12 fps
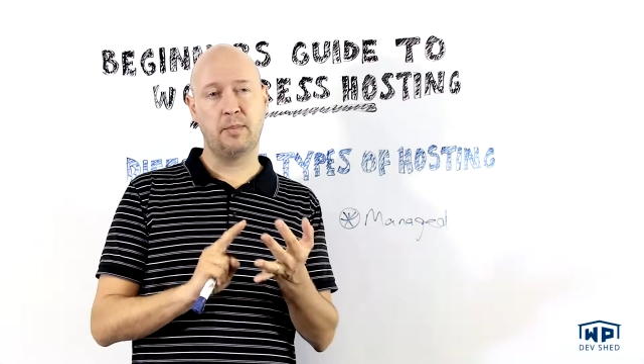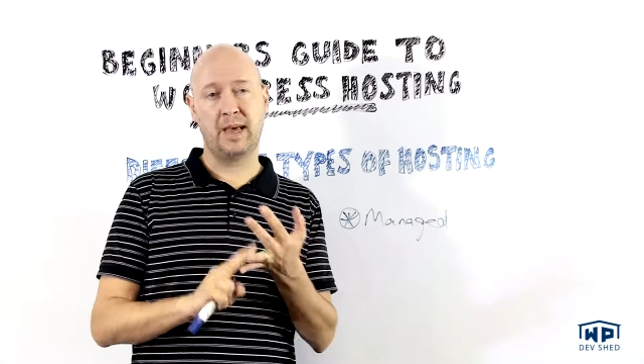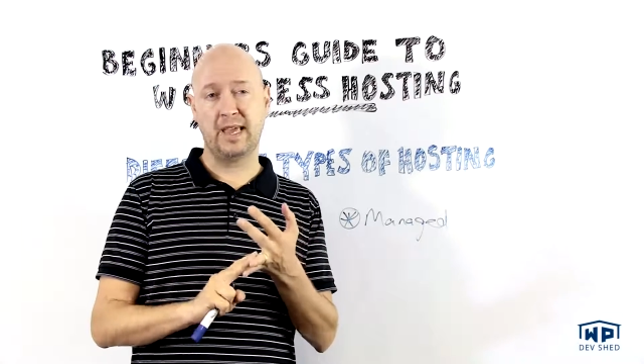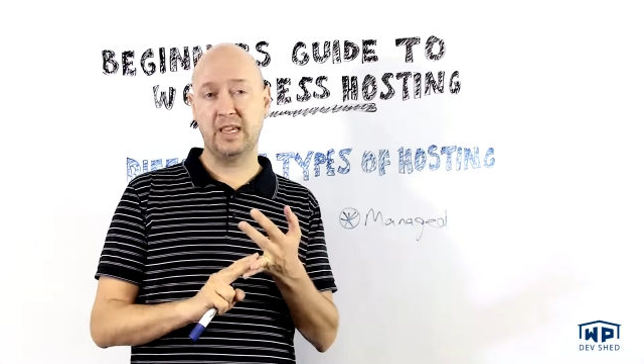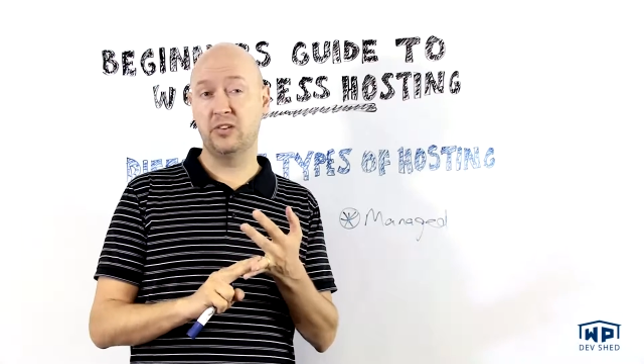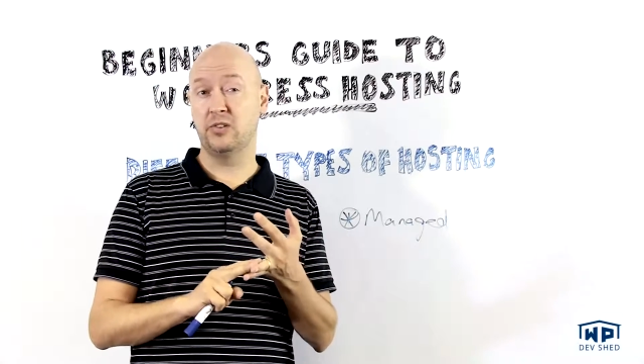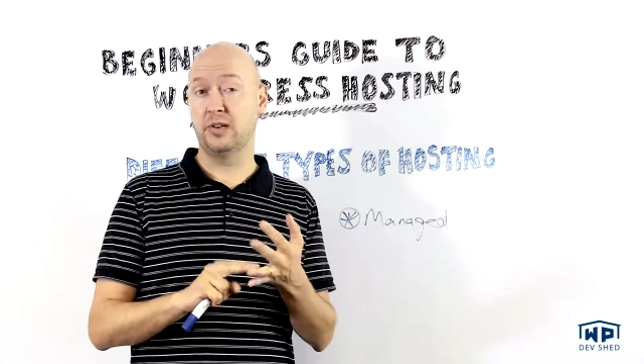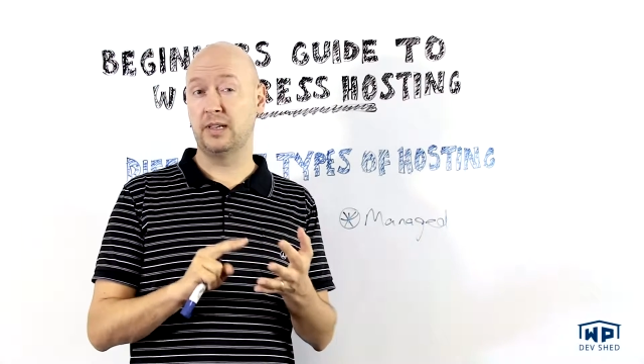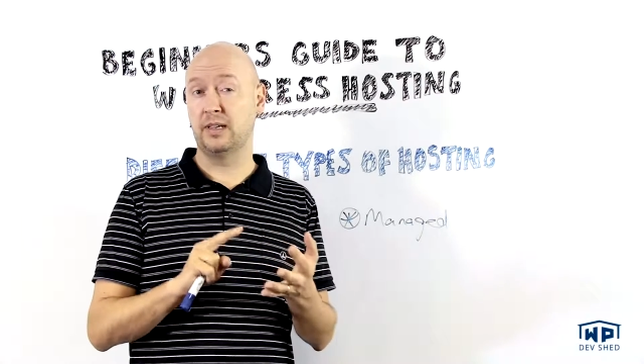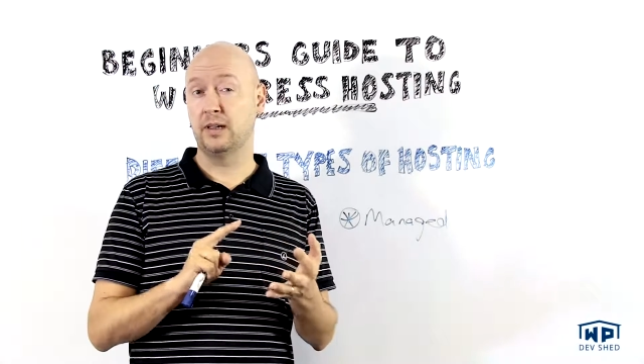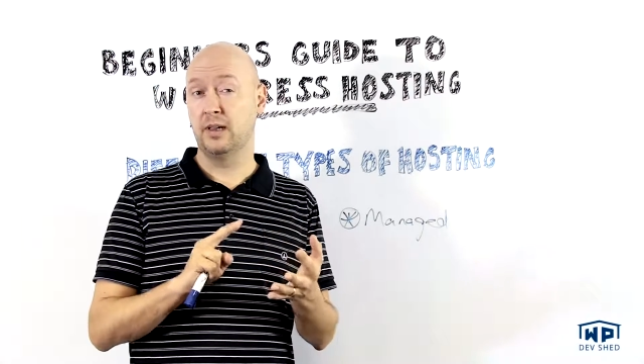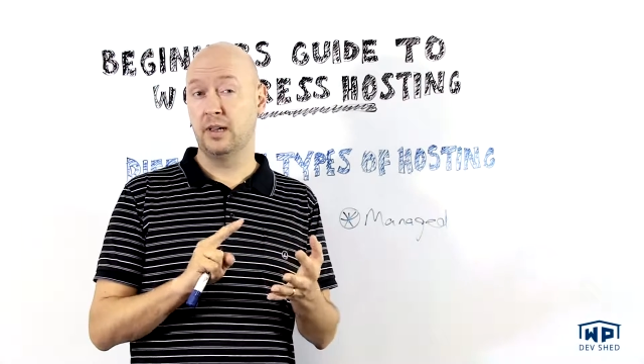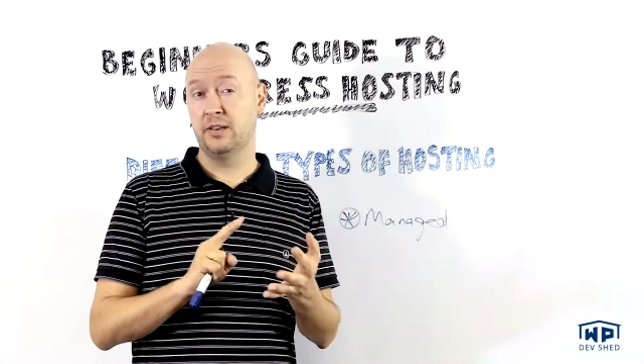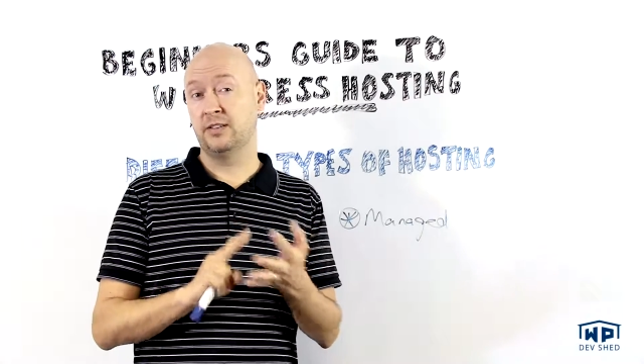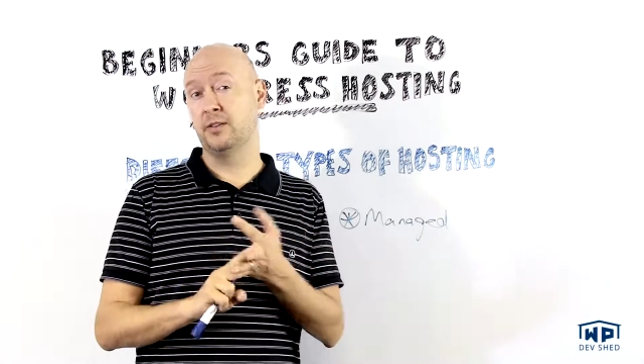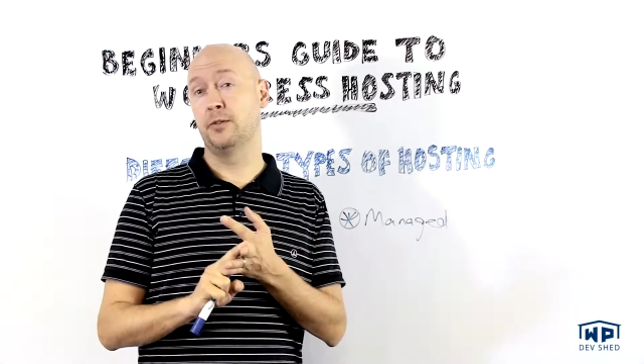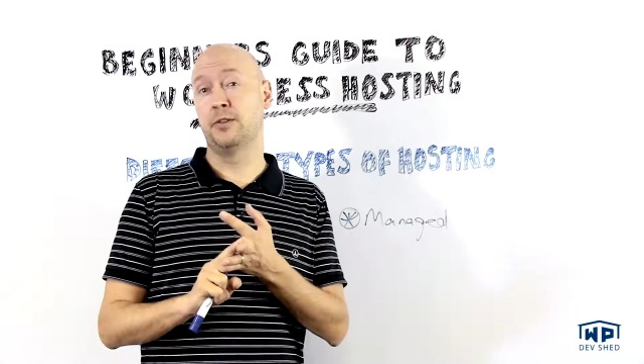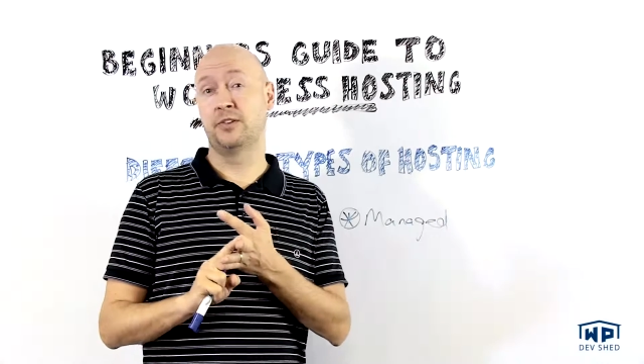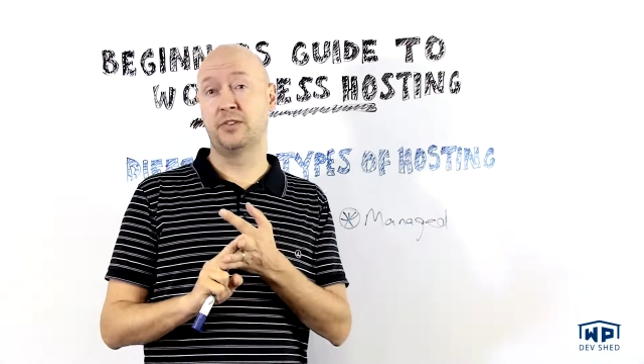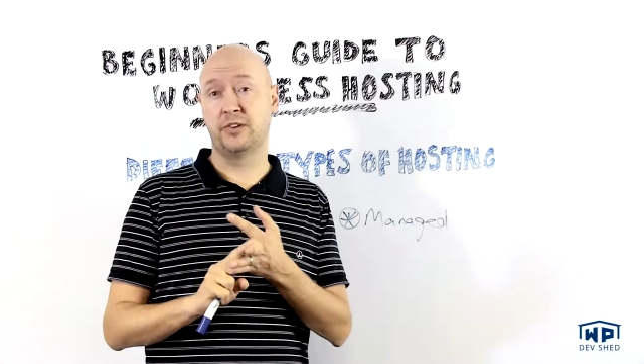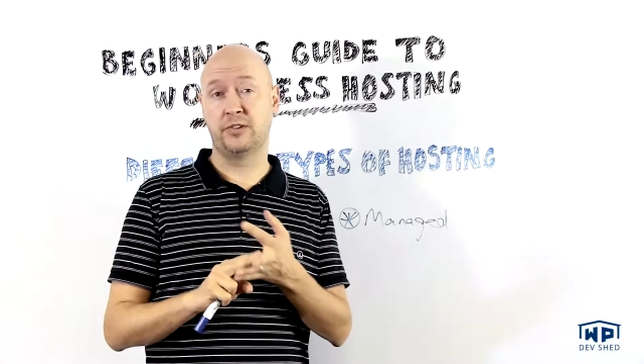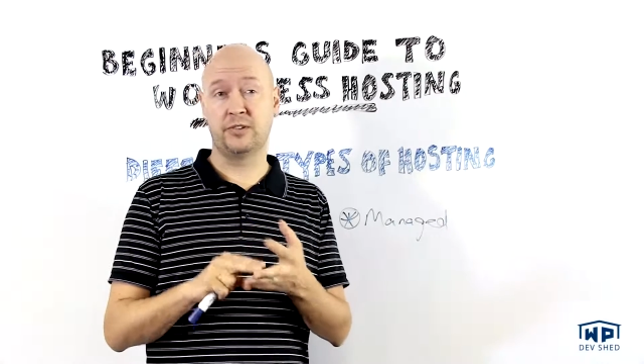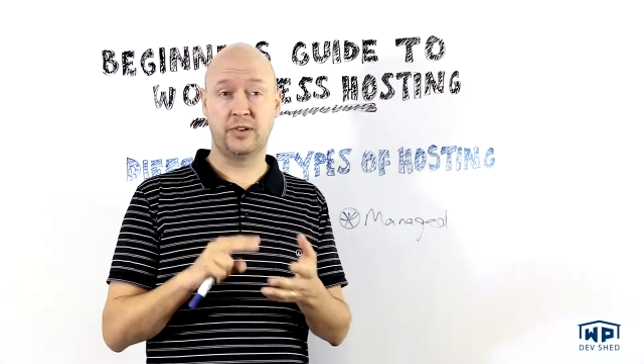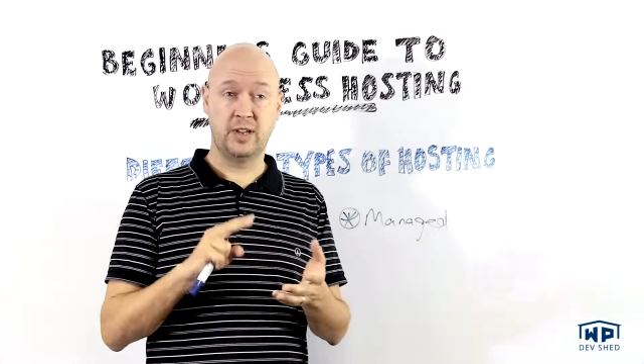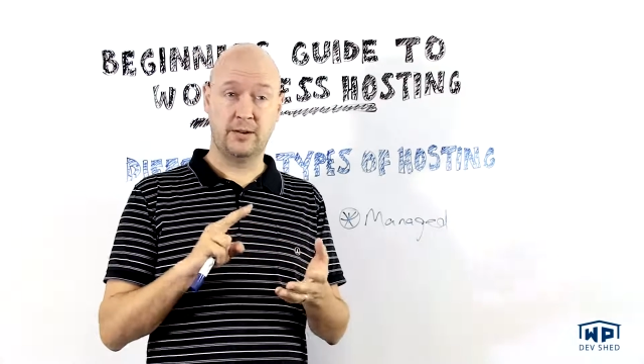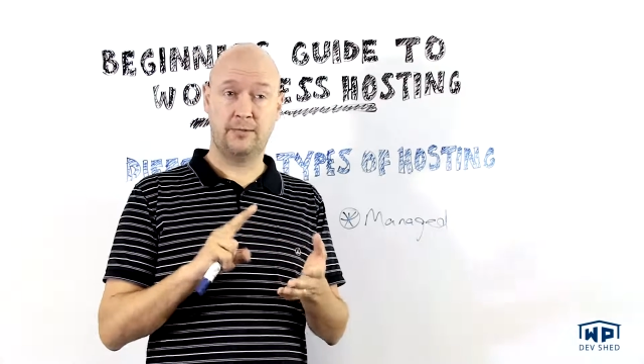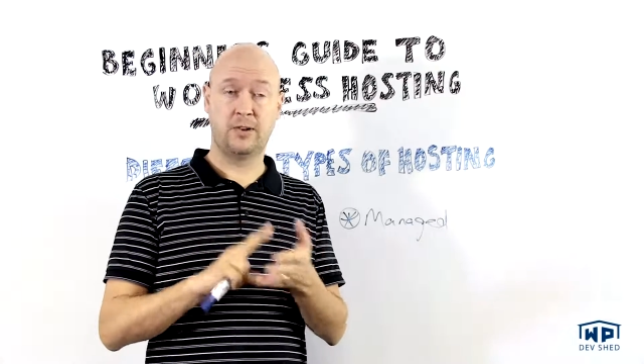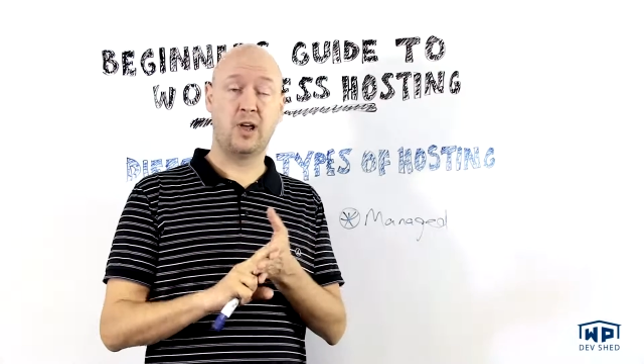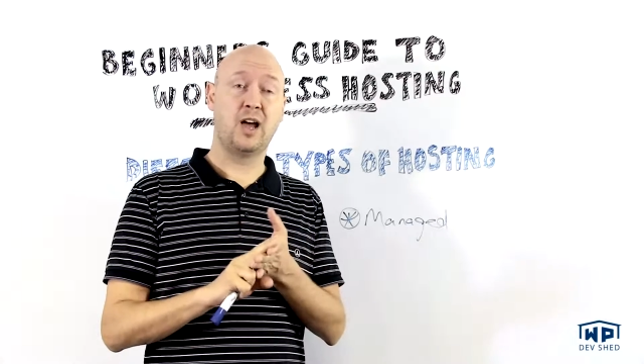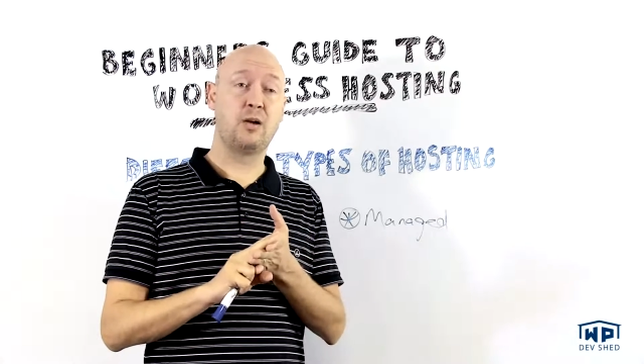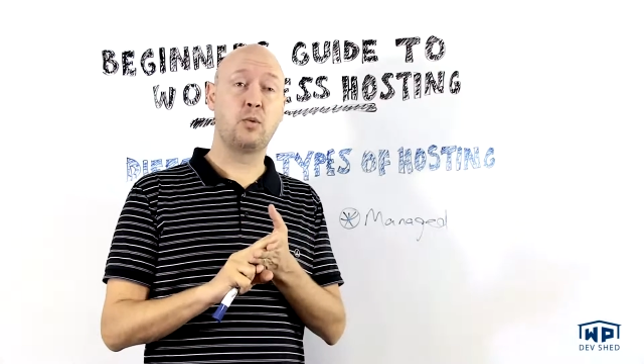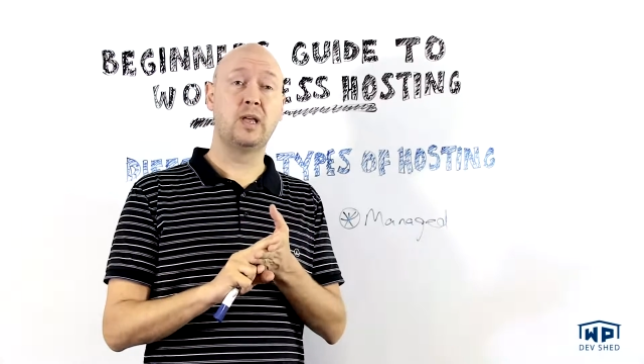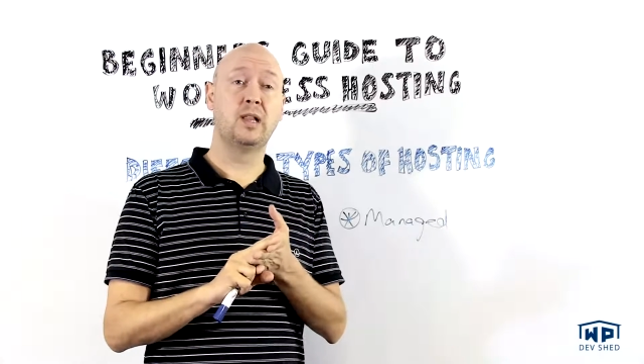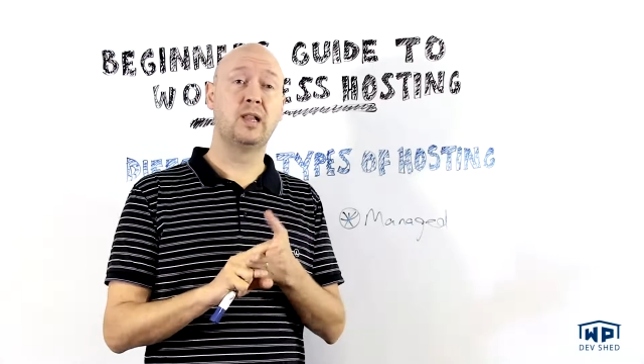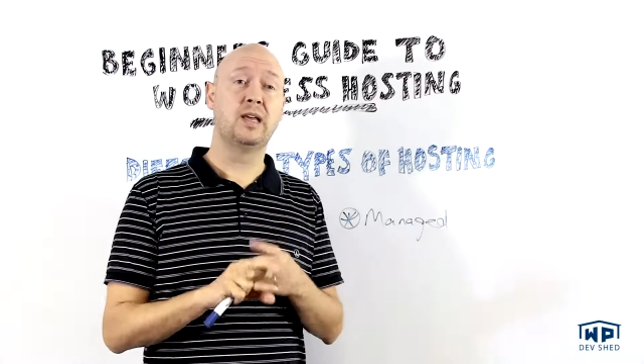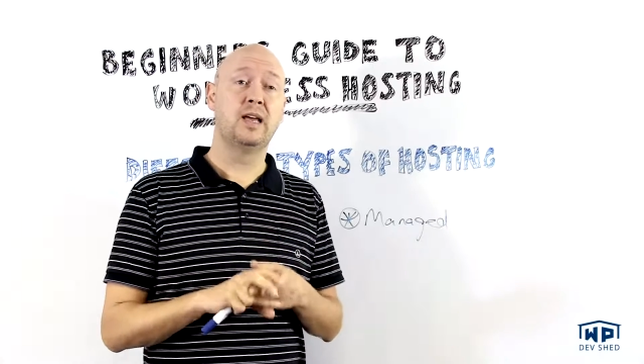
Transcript: Pagely, Synthesis, Flywheel.